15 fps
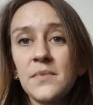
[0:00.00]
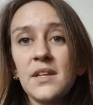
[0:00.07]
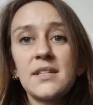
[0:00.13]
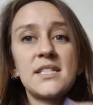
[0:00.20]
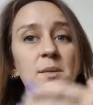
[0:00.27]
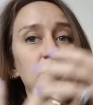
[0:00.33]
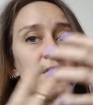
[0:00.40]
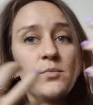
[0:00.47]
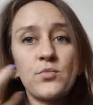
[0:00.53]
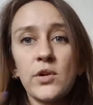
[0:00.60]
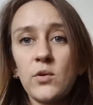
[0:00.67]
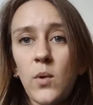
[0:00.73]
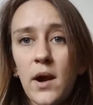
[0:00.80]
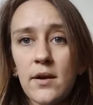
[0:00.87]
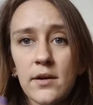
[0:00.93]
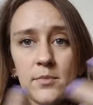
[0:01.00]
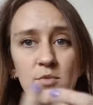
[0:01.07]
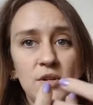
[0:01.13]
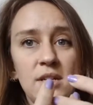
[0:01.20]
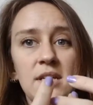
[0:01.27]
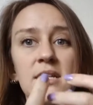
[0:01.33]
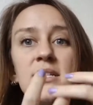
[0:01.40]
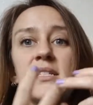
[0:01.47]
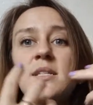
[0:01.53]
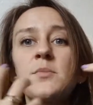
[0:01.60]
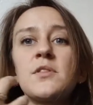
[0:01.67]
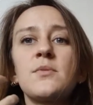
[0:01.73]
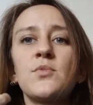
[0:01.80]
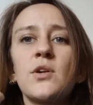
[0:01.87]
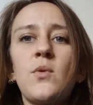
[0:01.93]
some of them require community, some of
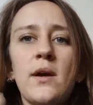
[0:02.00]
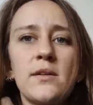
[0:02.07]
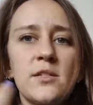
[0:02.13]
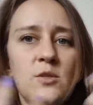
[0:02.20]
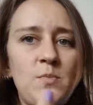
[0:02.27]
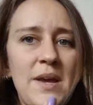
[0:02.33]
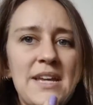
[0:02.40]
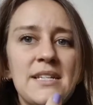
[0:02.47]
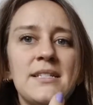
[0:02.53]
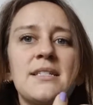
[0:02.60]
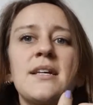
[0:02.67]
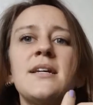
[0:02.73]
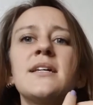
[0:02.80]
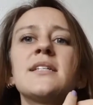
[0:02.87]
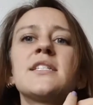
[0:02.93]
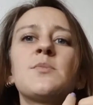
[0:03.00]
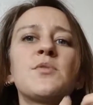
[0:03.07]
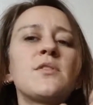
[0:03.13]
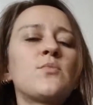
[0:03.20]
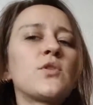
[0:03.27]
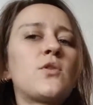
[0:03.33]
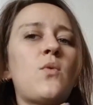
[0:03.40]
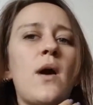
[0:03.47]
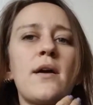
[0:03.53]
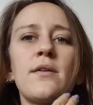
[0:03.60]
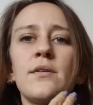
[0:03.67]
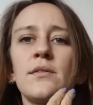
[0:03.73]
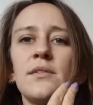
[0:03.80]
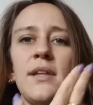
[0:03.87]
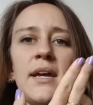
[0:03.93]
them require space, some of them
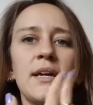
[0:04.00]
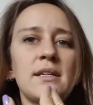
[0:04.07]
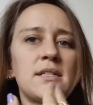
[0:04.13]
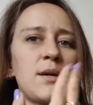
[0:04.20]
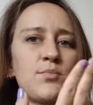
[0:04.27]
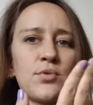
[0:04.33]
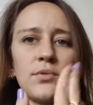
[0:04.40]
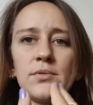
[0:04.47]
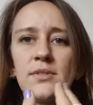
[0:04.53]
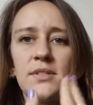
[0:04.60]
require like temporal